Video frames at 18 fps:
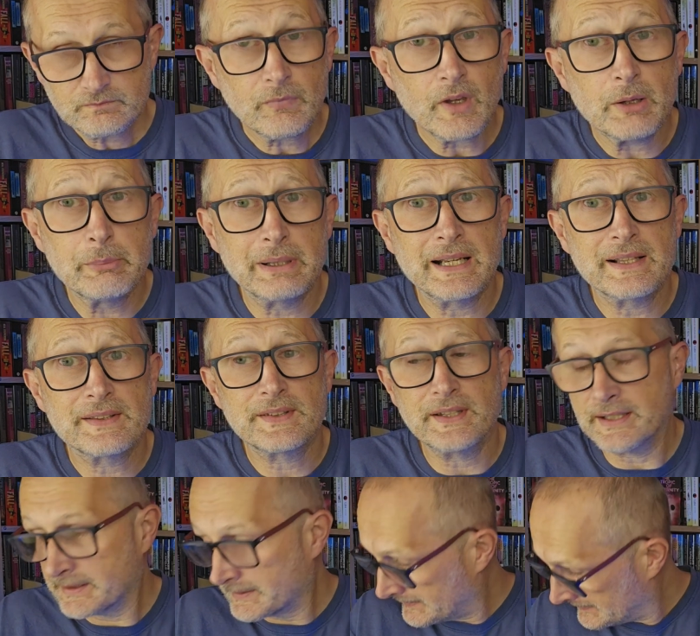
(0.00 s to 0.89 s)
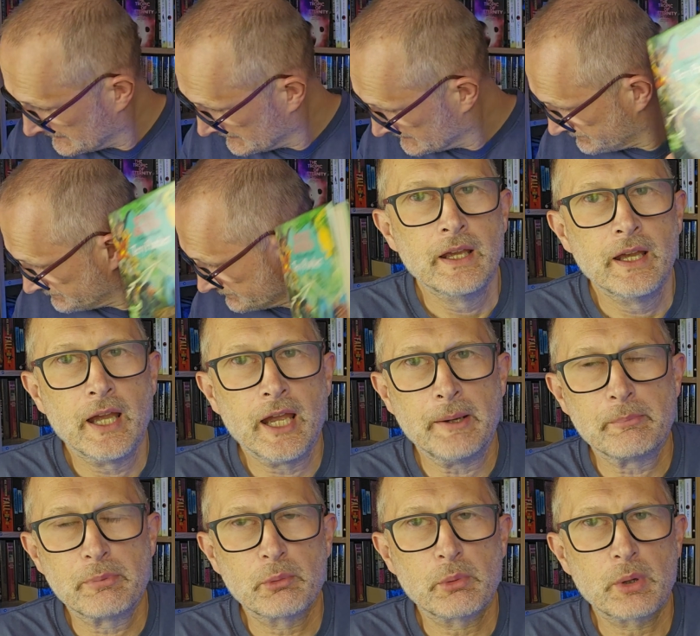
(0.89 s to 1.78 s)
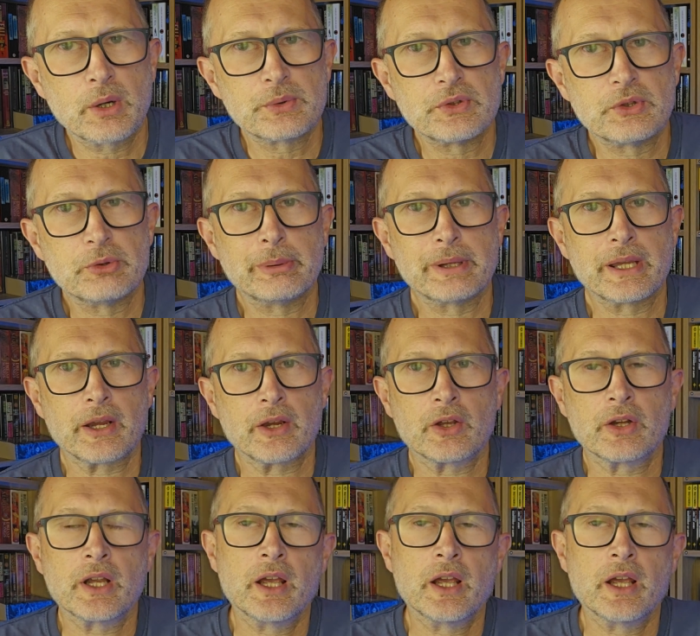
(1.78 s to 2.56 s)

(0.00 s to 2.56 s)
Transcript: But let's see. But what else has been going on?